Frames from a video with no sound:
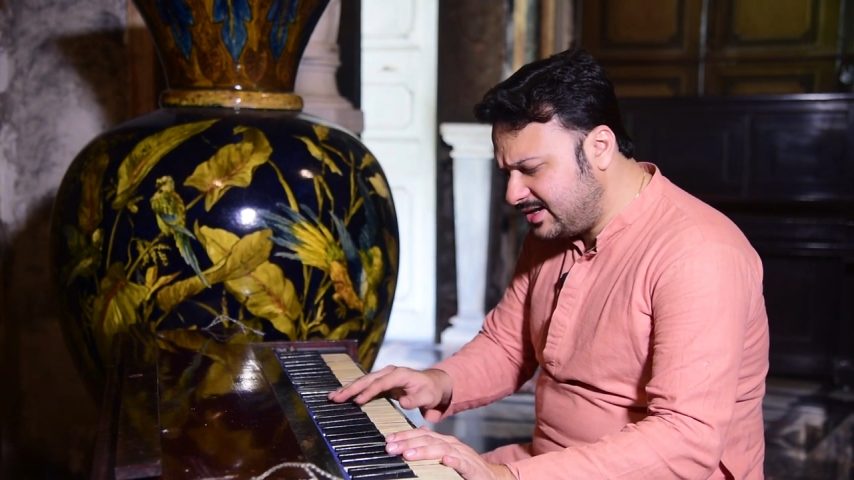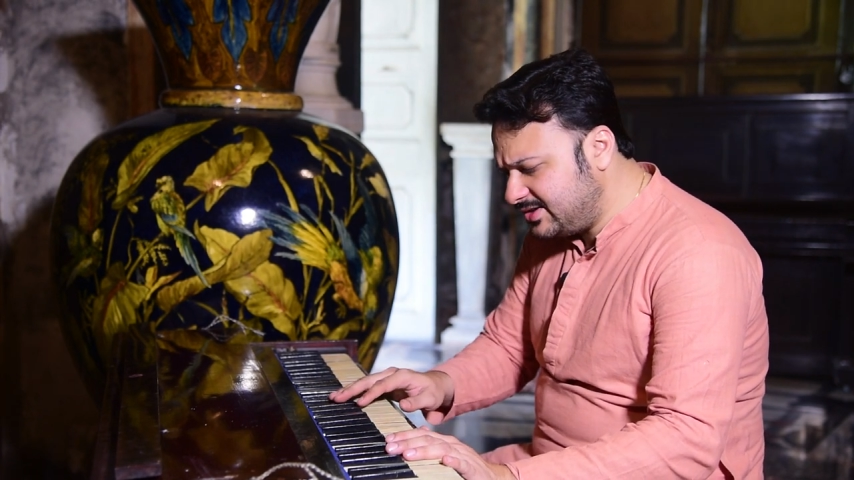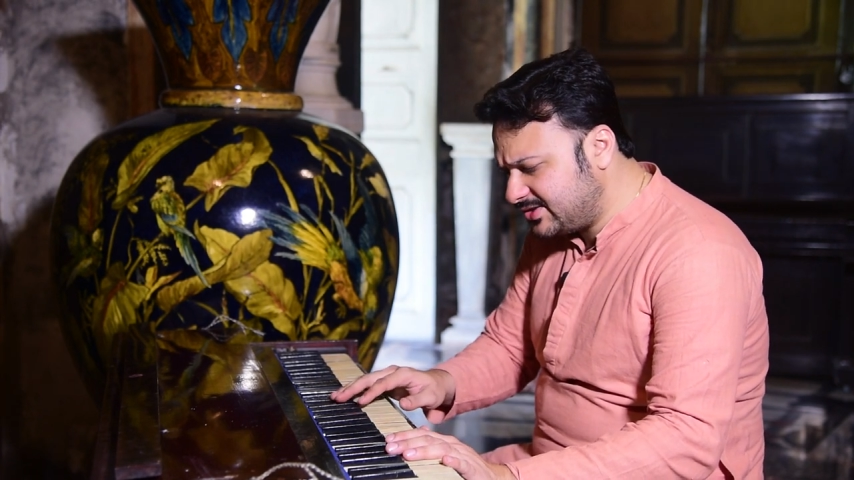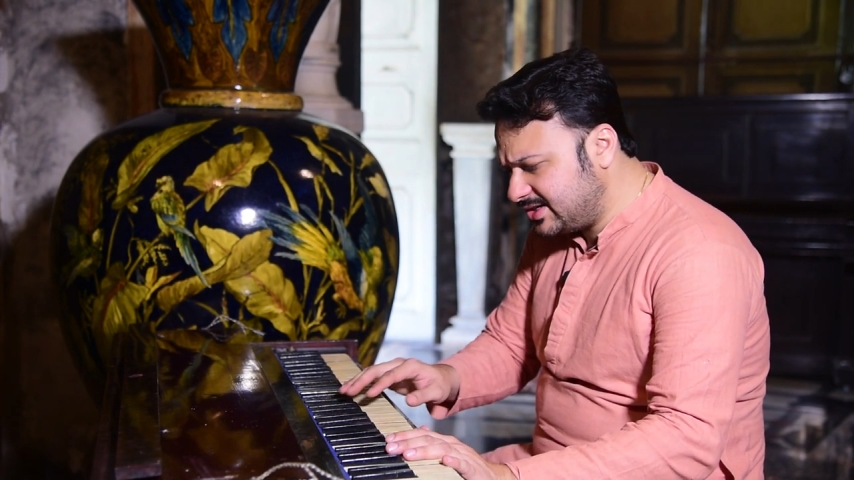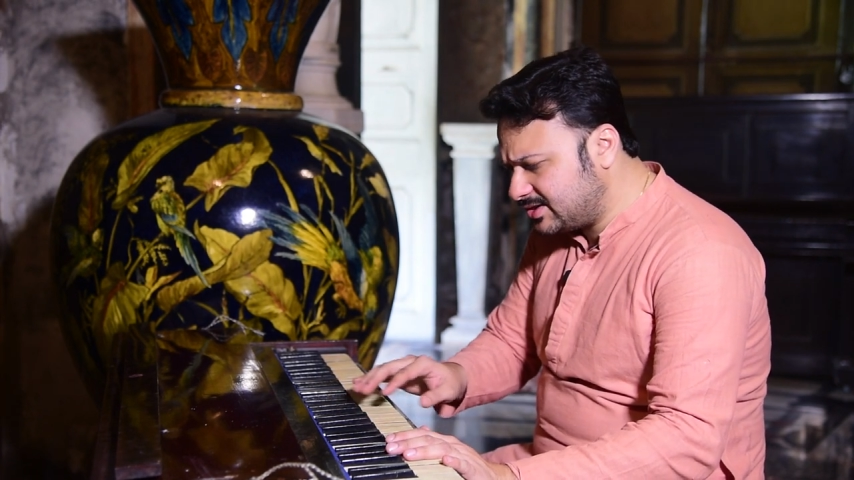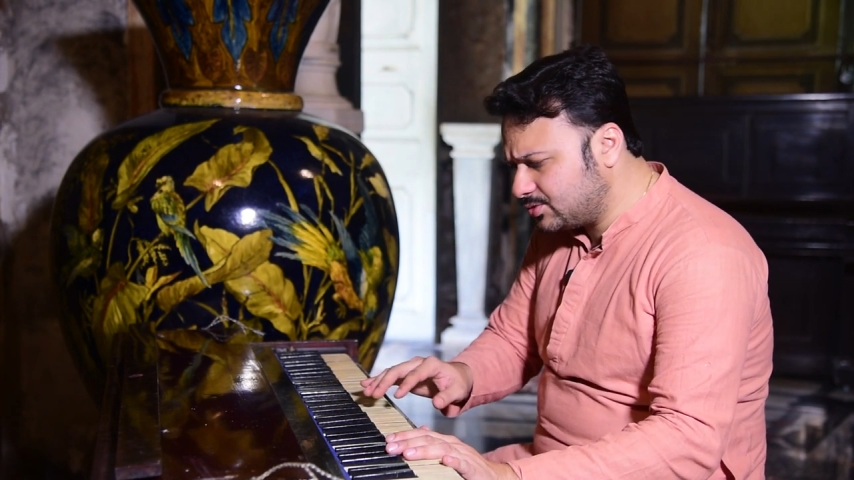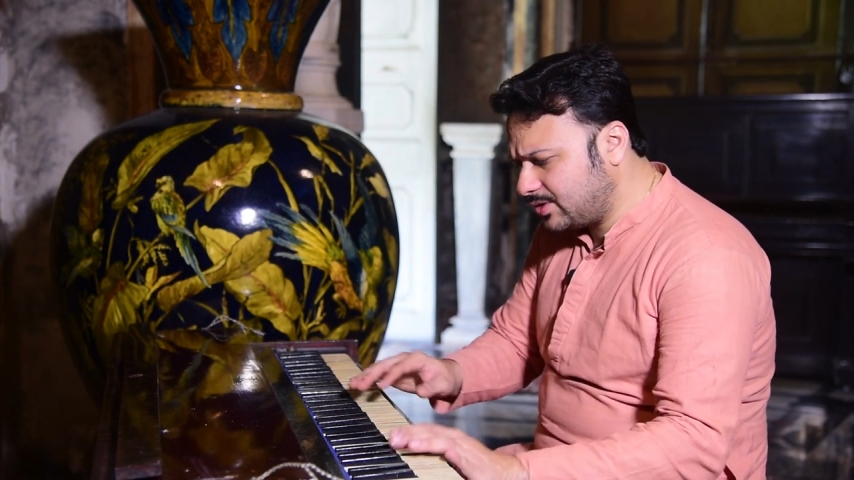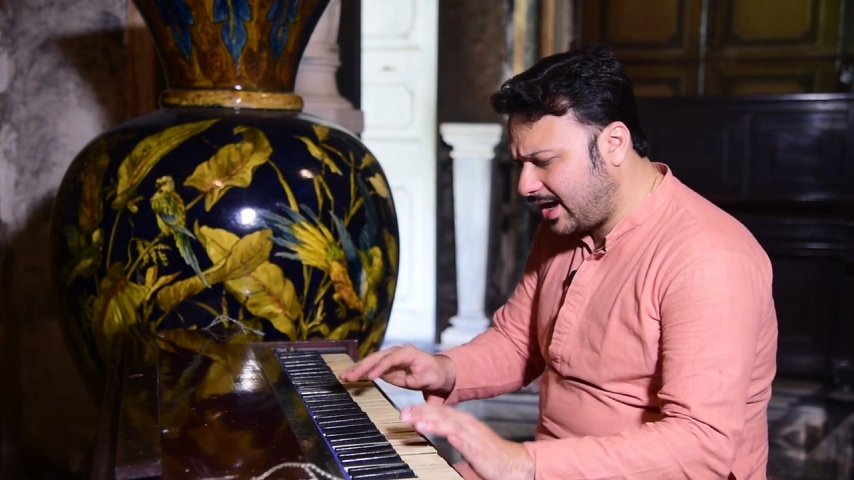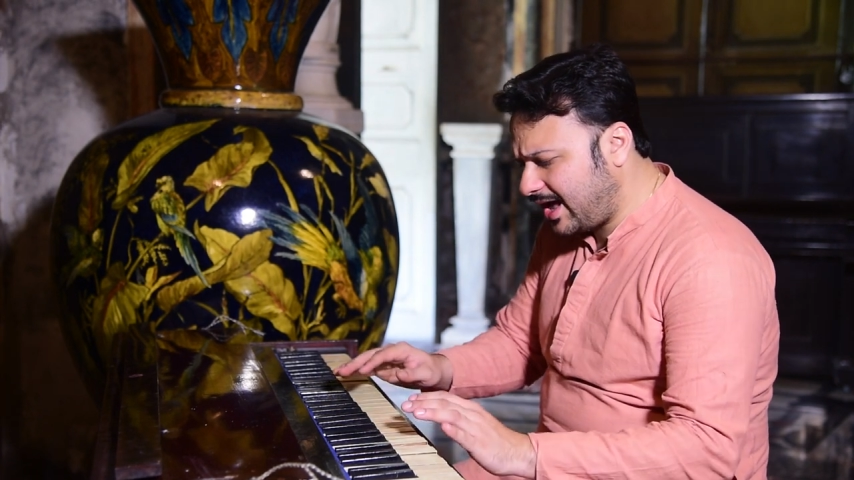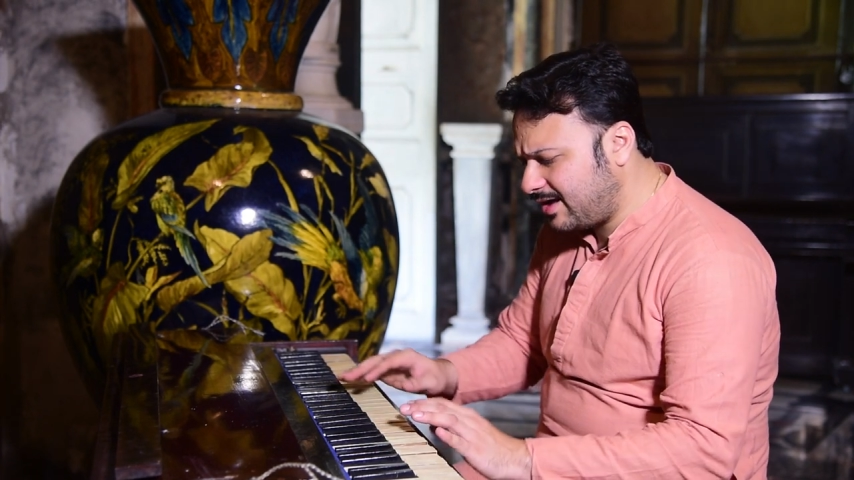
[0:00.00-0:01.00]
easy to
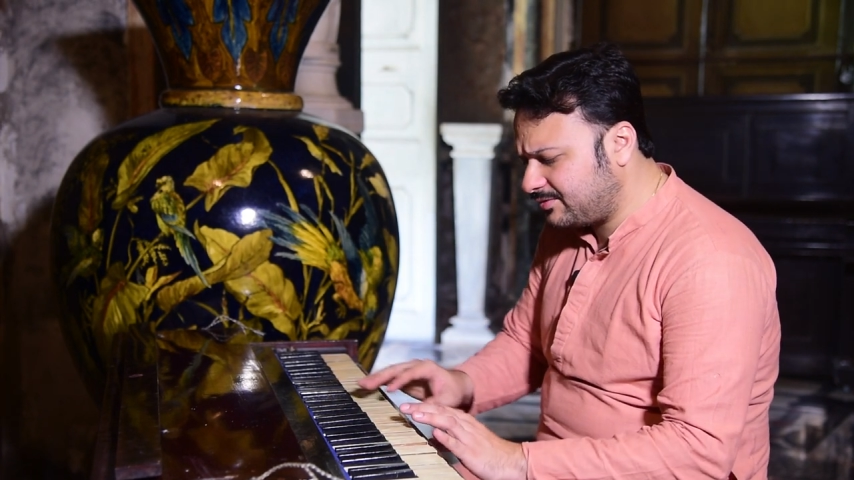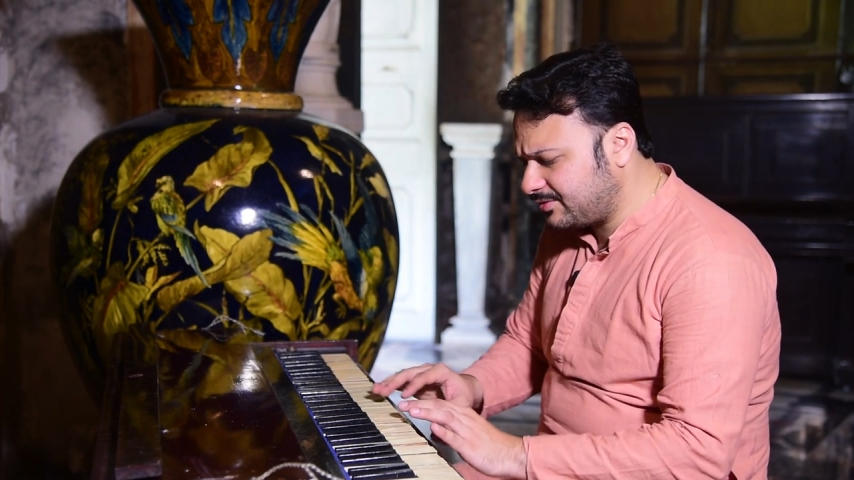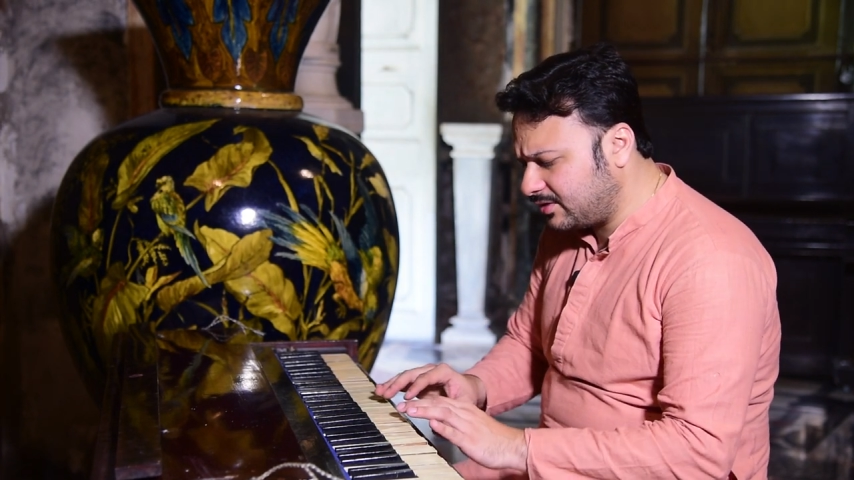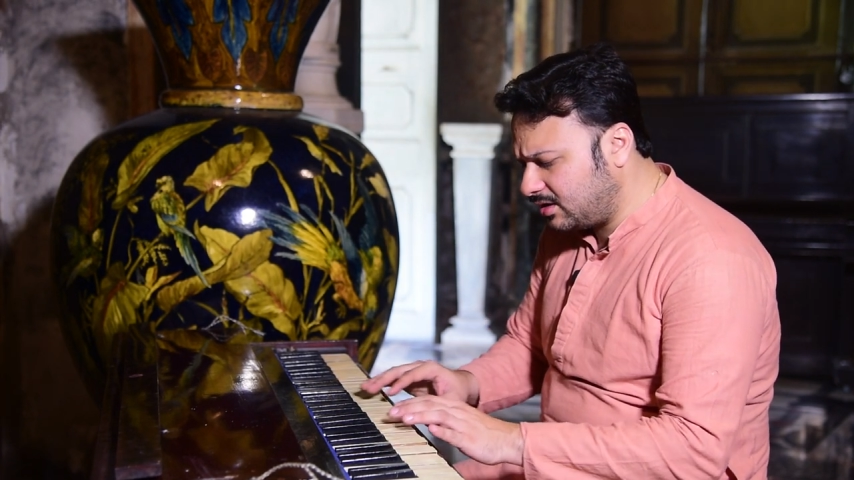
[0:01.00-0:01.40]
have